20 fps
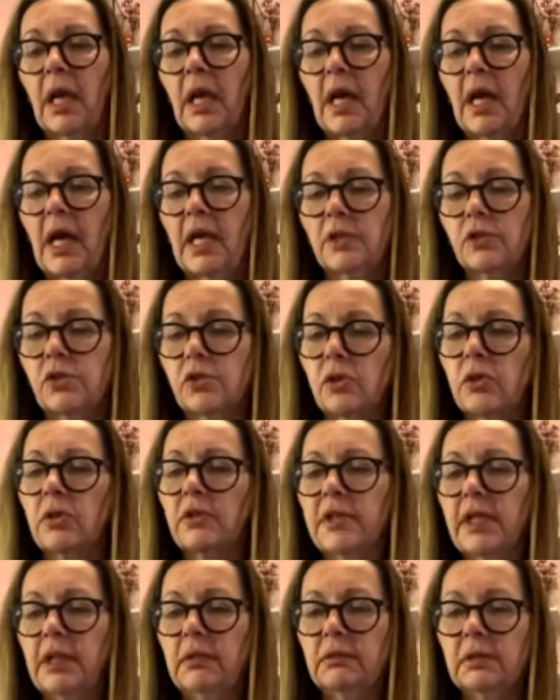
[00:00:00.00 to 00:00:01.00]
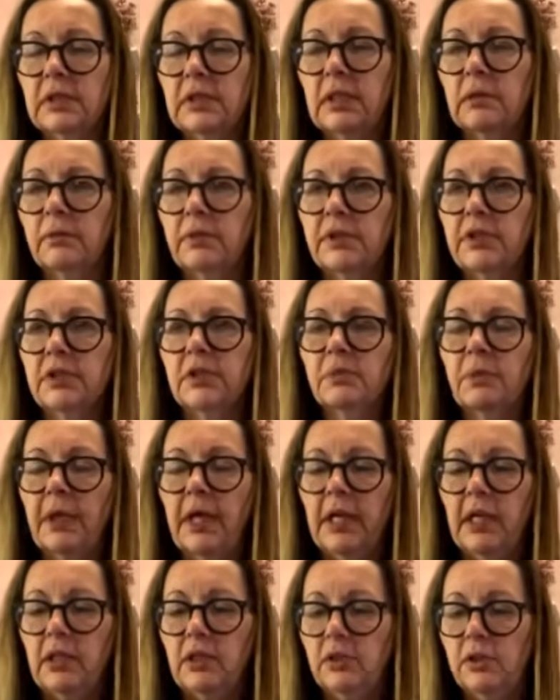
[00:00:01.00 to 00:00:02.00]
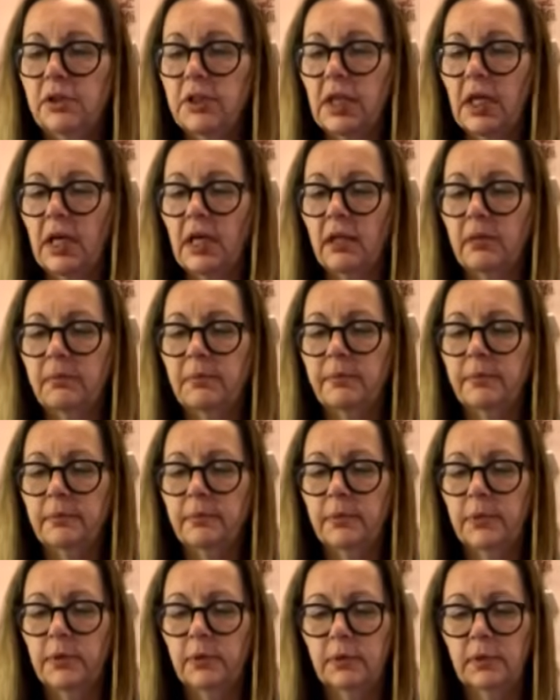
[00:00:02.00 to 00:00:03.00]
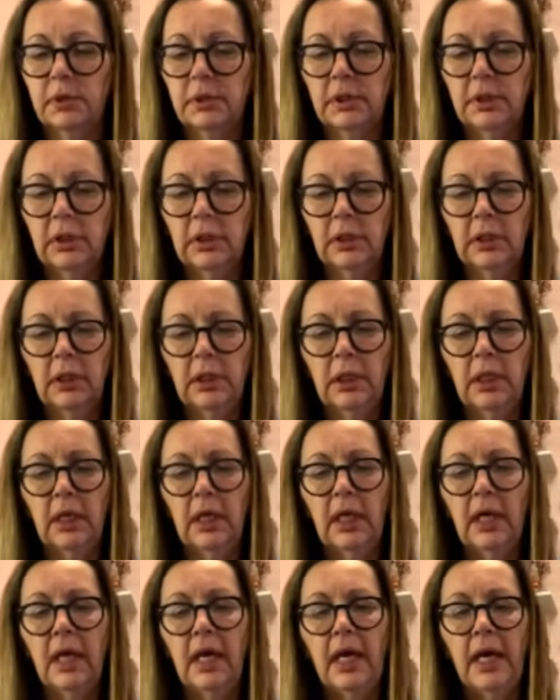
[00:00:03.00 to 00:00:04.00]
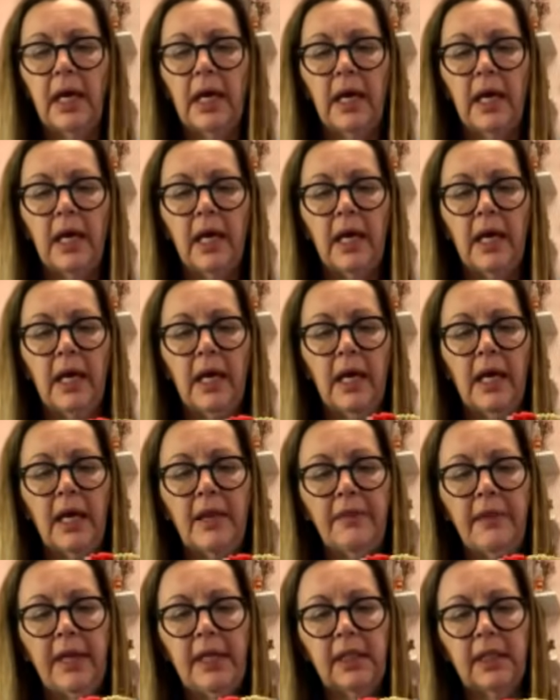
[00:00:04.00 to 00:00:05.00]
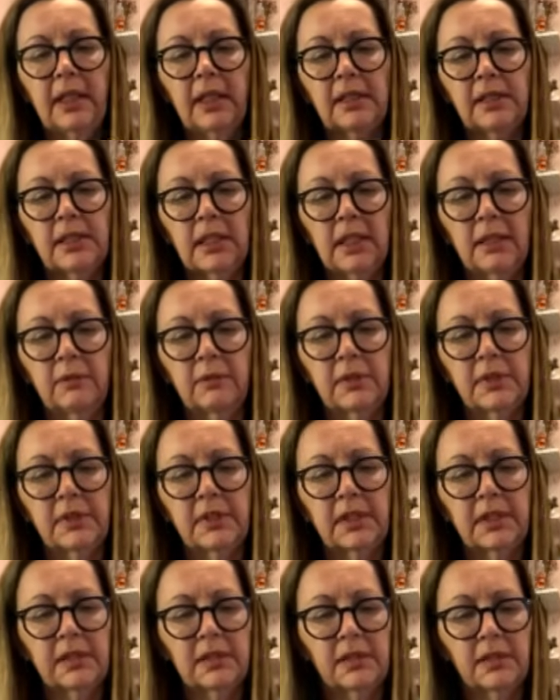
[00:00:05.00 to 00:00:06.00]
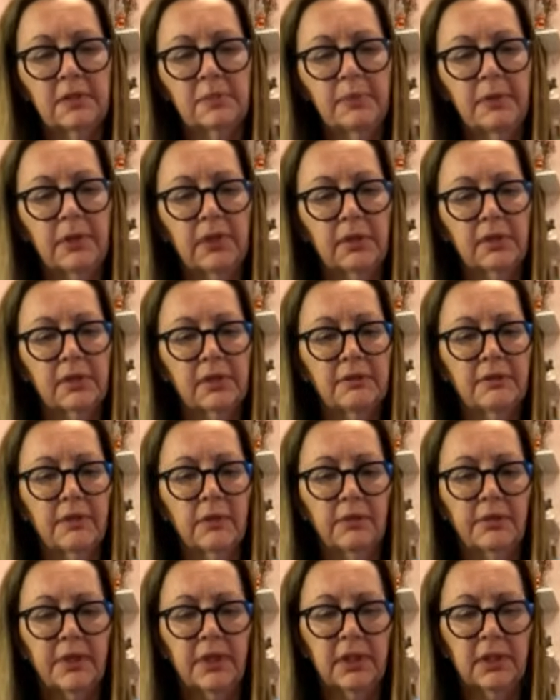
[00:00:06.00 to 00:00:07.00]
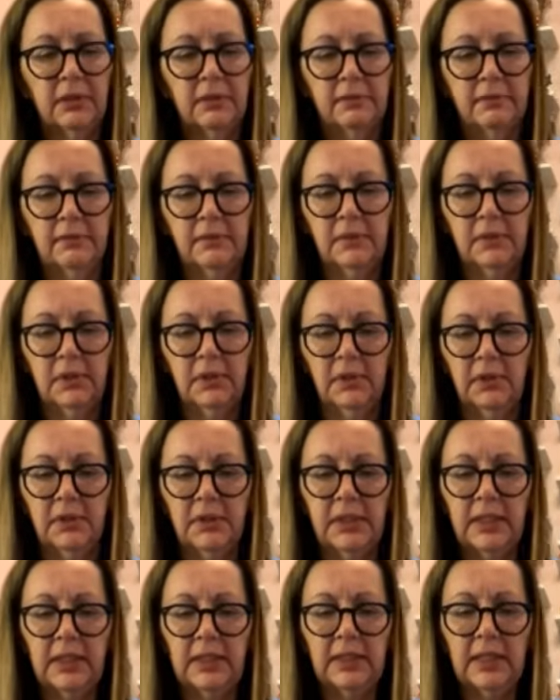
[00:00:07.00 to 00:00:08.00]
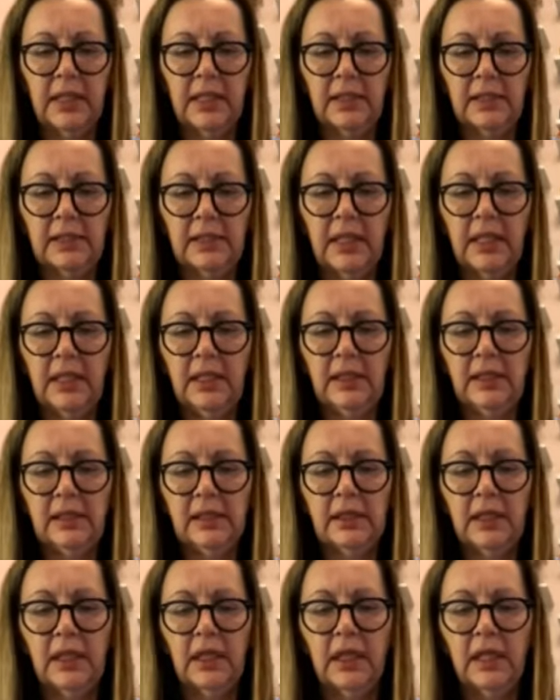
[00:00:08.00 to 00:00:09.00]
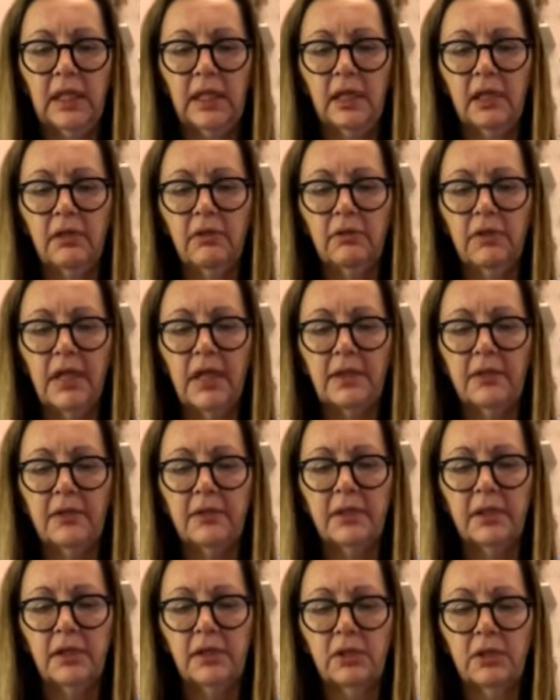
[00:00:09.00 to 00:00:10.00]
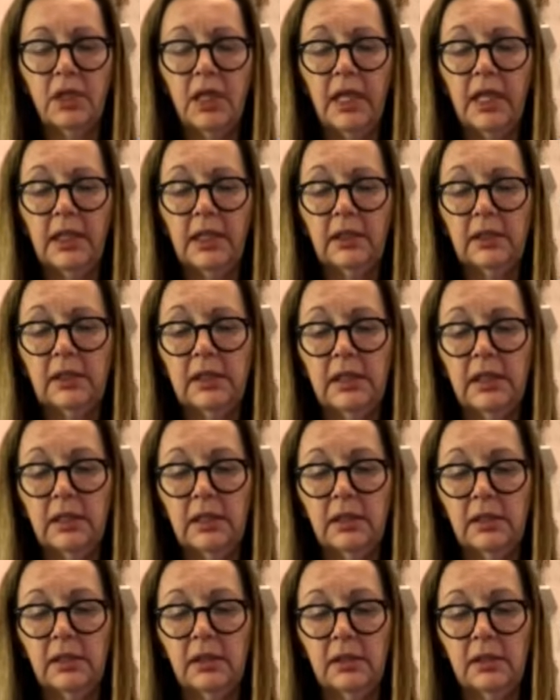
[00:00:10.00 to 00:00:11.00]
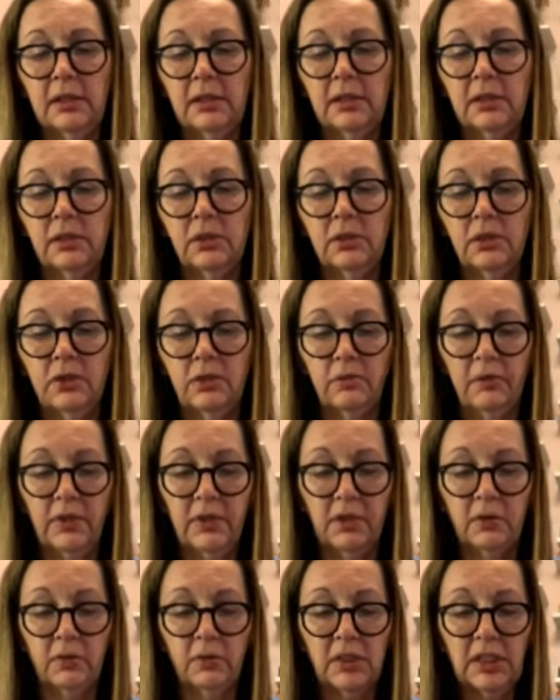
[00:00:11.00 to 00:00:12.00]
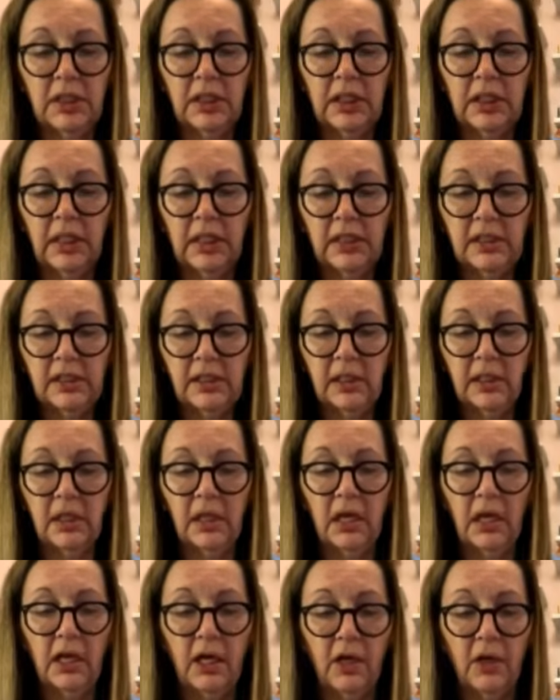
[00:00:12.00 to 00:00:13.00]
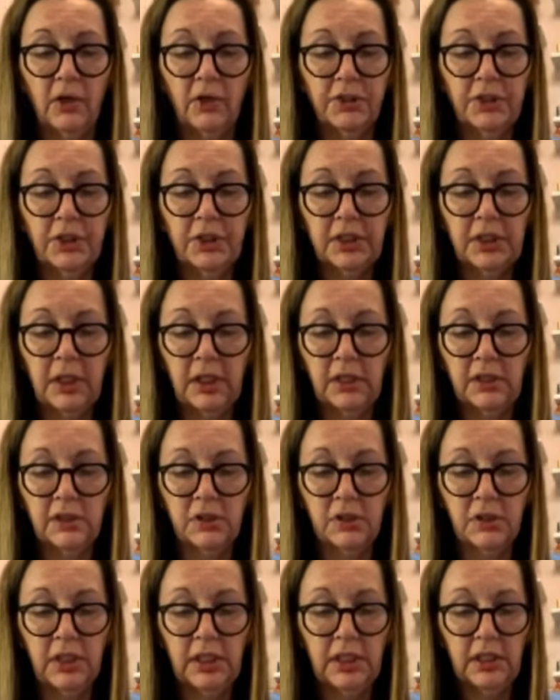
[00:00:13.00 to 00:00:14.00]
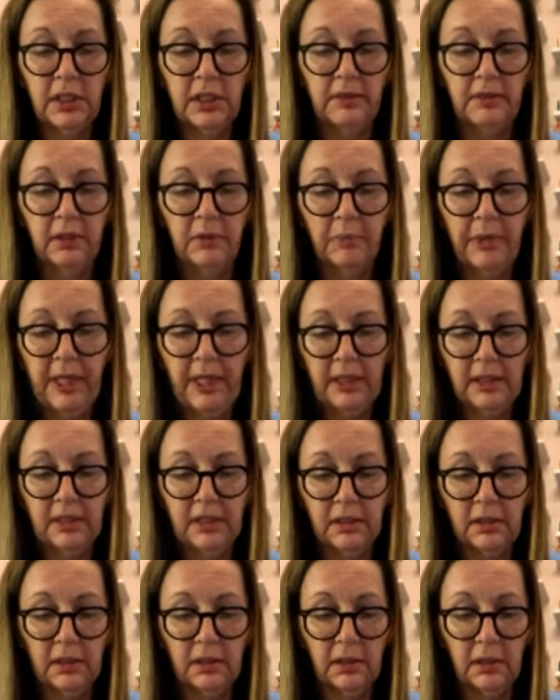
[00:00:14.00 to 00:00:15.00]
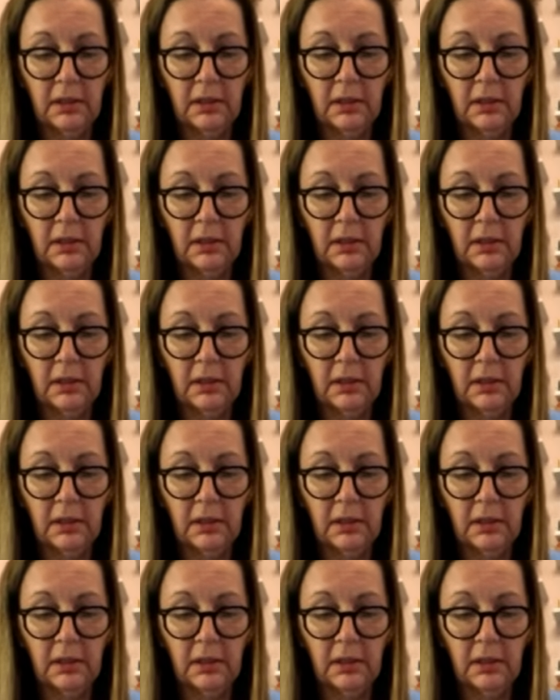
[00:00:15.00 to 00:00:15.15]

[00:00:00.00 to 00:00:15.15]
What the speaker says: and draw around it, which is why I used cardboard, and then cut it out with scissors because of all the sort of zigzag sides, rather than trying to do it with a rotary cutter or just cut straight round the pattern.